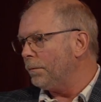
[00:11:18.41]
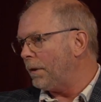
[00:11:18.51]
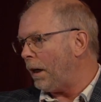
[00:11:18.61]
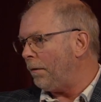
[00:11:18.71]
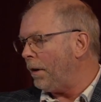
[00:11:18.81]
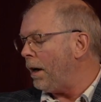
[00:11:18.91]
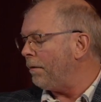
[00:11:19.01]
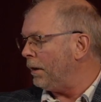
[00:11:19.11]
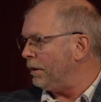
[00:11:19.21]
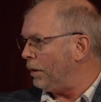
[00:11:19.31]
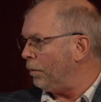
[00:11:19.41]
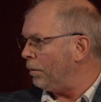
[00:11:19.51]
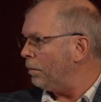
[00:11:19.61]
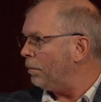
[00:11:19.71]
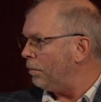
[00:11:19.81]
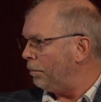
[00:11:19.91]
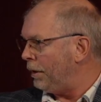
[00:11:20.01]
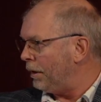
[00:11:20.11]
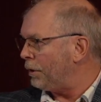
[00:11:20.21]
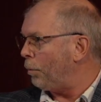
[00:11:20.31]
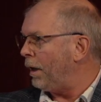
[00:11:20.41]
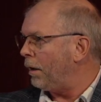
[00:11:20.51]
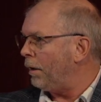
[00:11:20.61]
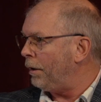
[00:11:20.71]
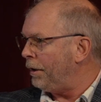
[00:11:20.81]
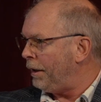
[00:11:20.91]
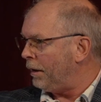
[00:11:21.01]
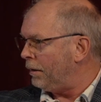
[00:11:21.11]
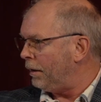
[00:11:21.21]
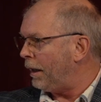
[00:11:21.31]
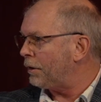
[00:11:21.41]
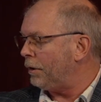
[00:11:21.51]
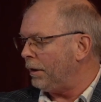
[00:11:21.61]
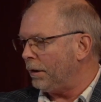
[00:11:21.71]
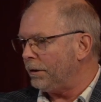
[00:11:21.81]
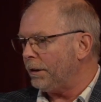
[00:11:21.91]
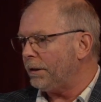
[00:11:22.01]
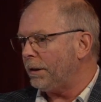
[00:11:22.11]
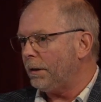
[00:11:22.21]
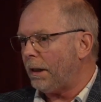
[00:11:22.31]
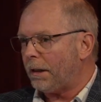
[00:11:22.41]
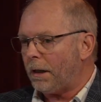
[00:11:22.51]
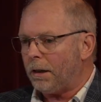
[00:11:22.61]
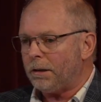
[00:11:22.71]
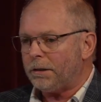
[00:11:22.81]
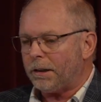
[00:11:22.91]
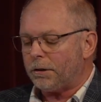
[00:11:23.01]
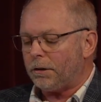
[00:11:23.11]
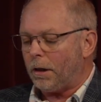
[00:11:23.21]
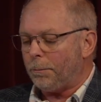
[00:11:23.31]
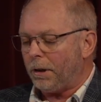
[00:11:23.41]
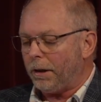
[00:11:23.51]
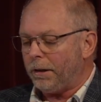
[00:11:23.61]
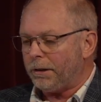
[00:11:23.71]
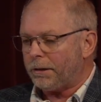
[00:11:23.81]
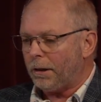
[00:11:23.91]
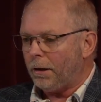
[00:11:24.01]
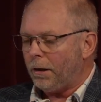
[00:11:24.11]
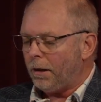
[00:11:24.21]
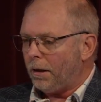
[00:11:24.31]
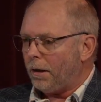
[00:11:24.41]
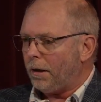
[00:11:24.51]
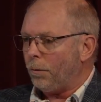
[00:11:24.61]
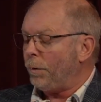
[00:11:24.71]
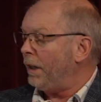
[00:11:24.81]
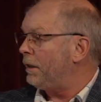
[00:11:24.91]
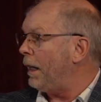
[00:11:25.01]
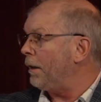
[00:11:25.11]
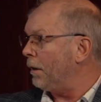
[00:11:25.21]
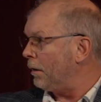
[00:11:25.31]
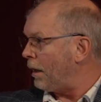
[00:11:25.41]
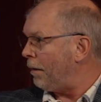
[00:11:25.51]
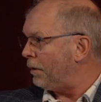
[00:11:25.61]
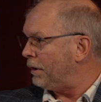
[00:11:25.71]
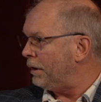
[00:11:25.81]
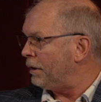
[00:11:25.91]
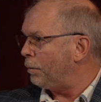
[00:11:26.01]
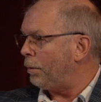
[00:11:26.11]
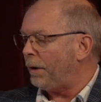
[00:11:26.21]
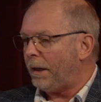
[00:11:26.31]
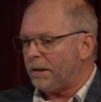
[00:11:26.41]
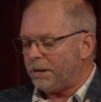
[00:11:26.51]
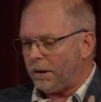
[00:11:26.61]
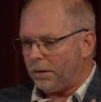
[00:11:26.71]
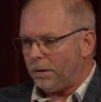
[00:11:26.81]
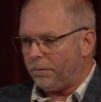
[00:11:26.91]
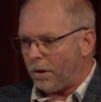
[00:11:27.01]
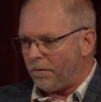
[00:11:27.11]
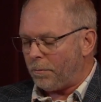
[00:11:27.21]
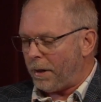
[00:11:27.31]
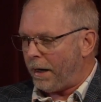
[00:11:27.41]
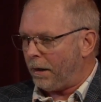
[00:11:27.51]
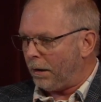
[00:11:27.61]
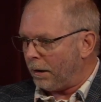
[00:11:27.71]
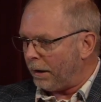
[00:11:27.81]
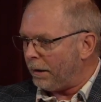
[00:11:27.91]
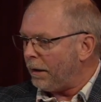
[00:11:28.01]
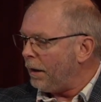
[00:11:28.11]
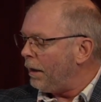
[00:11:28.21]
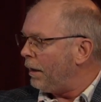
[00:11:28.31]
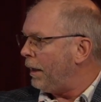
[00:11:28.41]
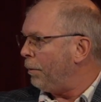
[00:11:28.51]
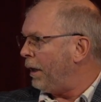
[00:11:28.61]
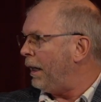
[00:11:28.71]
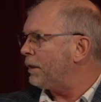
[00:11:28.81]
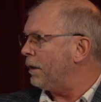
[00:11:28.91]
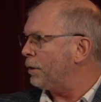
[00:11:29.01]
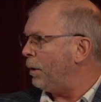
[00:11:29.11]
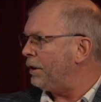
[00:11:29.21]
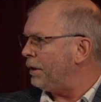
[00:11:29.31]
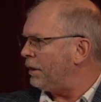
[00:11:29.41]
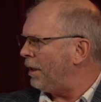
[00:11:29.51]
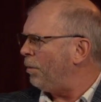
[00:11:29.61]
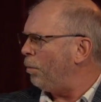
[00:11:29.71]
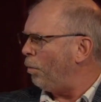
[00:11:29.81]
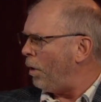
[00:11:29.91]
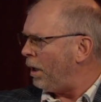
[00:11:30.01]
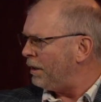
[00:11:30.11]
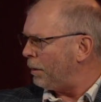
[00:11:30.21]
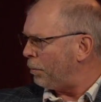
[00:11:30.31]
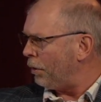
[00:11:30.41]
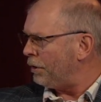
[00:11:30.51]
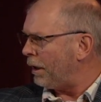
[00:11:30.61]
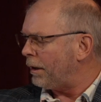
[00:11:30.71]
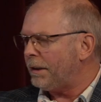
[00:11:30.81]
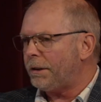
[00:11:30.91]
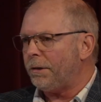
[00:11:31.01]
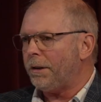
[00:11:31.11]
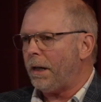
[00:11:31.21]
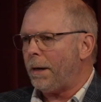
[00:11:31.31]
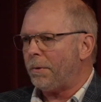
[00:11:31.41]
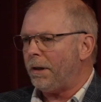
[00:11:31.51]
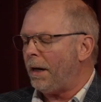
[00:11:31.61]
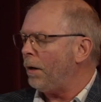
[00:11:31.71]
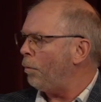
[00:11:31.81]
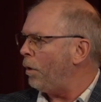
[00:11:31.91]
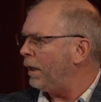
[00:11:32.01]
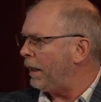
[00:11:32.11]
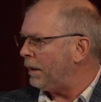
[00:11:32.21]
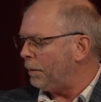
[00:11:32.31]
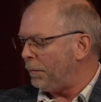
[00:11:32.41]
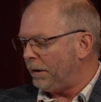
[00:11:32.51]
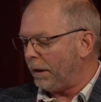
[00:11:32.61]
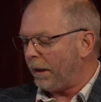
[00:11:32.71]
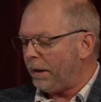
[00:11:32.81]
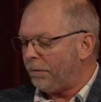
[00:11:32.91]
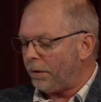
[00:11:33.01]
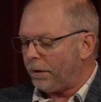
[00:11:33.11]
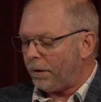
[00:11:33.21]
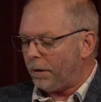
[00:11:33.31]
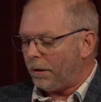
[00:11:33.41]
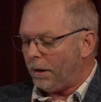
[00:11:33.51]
carved off on his own because the regulator needed the extra diligence that caused extra time delays. Uh, we had technical conferences where we had to sit in front of a panel and they would ask us questions on why is the project necessary to happen now, why can't it be delayed further.